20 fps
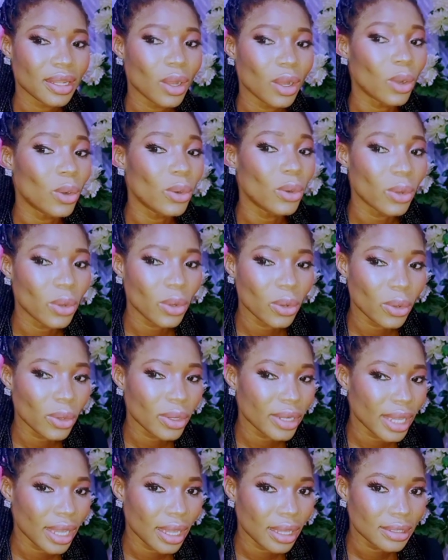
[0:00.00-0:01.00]
all
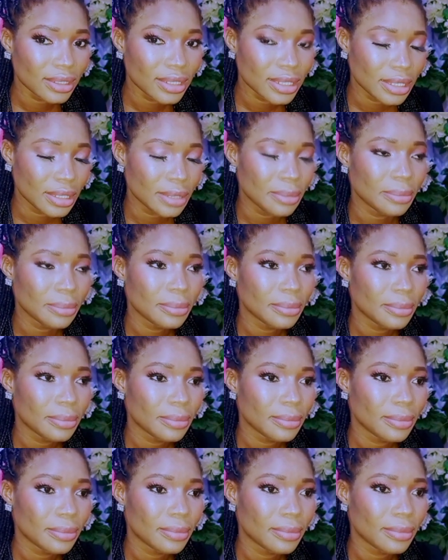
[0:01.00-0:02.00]
the team
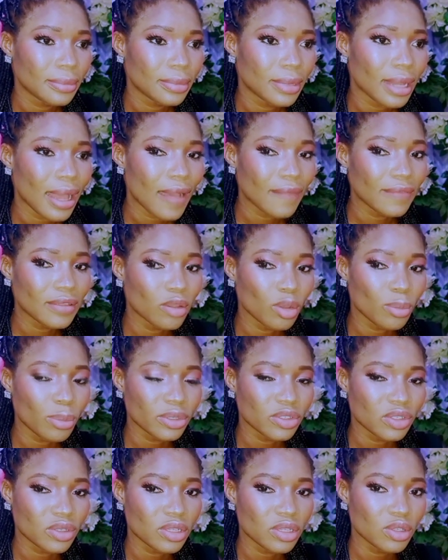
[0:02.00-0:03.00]
having the
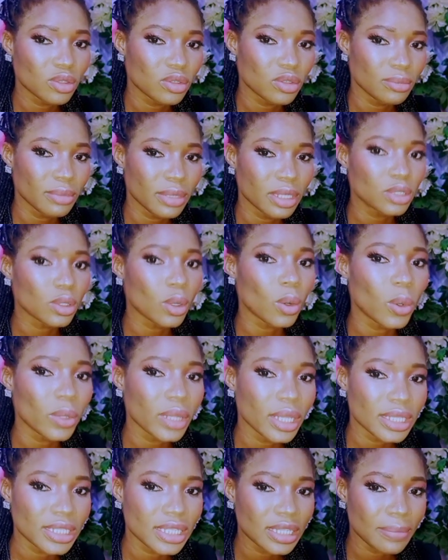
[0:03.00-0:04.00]
opportunity to meet all
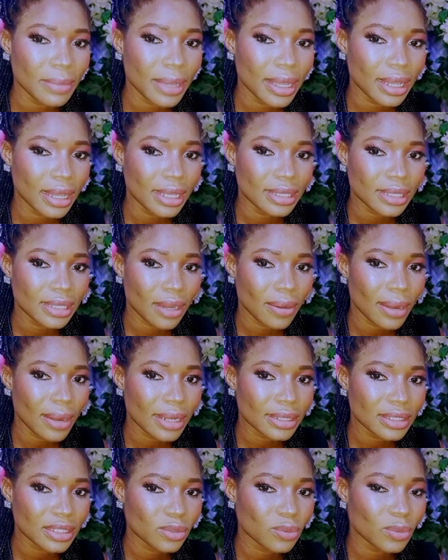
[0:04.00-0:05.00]
the team and
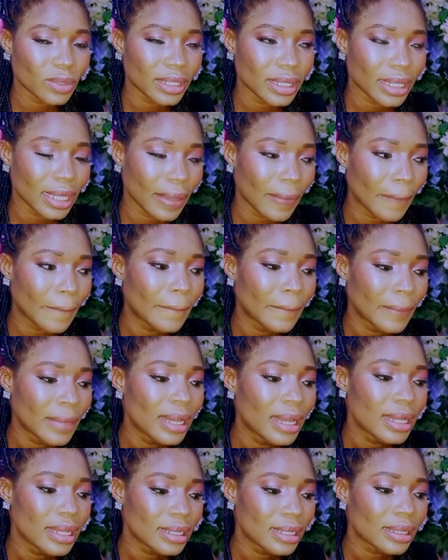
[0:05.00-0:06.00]
interacting with them
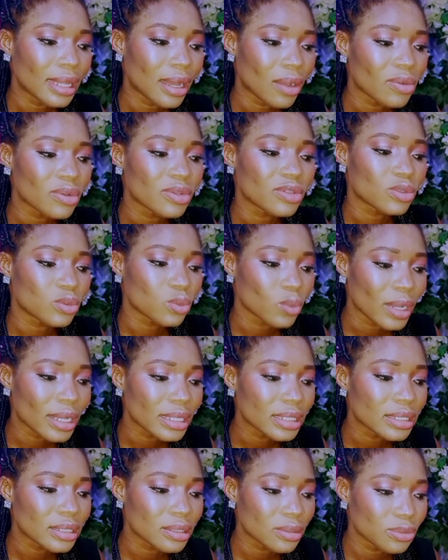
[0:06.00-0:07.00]
that was
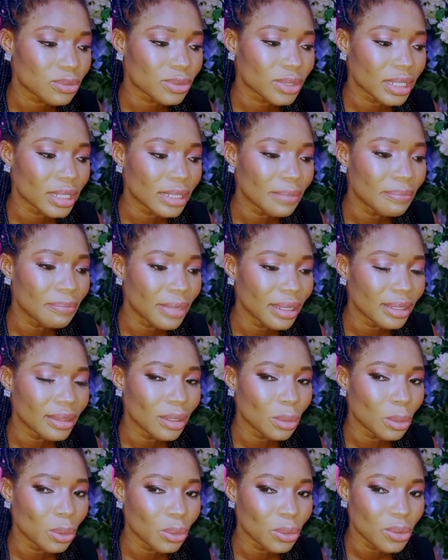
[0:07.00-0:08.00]
what really made
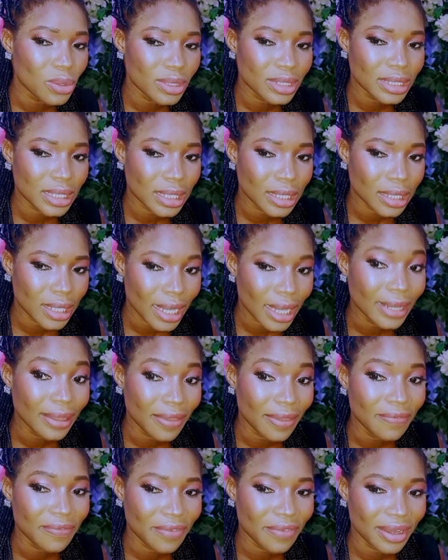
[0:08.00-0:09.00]
the whole thing a
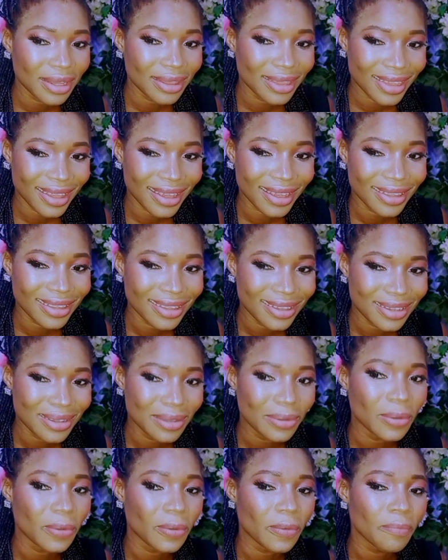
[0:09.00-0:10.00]
different thing
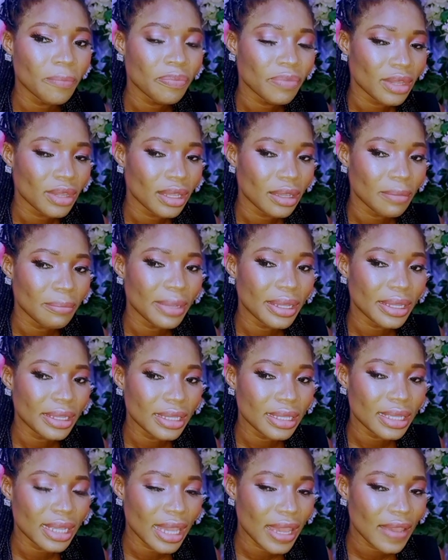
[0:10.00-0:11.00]
you know it made
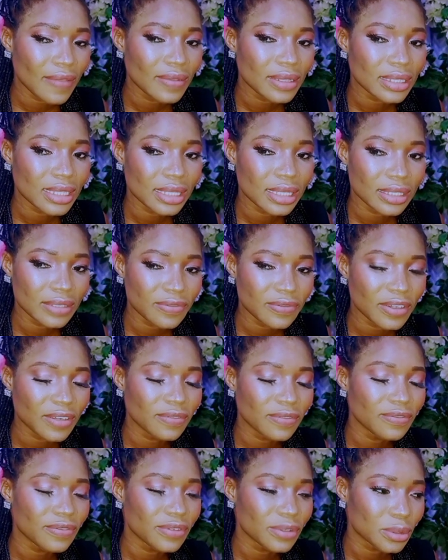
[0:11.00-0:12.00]
it, it gave it a
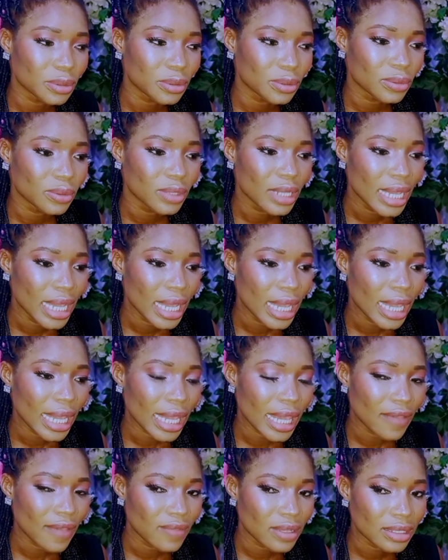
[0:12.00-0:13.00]
different feel
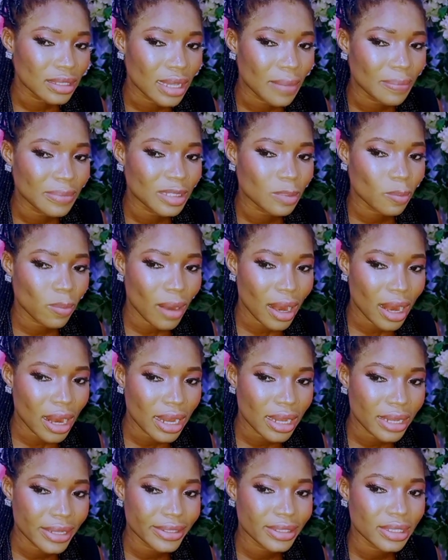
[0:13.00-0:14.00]
it gave it some
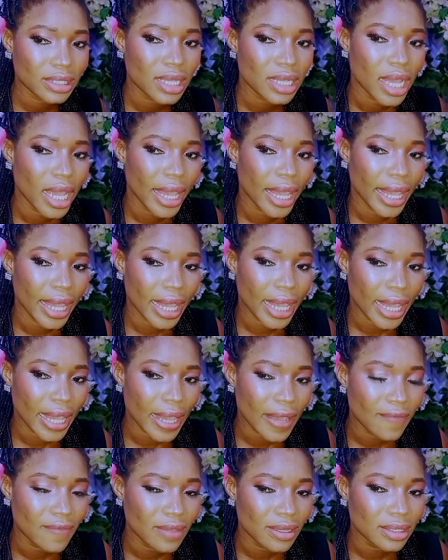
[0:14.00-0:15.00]
spice it
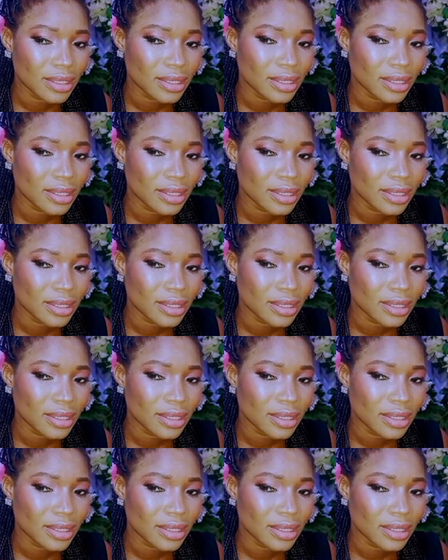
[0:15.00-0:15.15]
gave it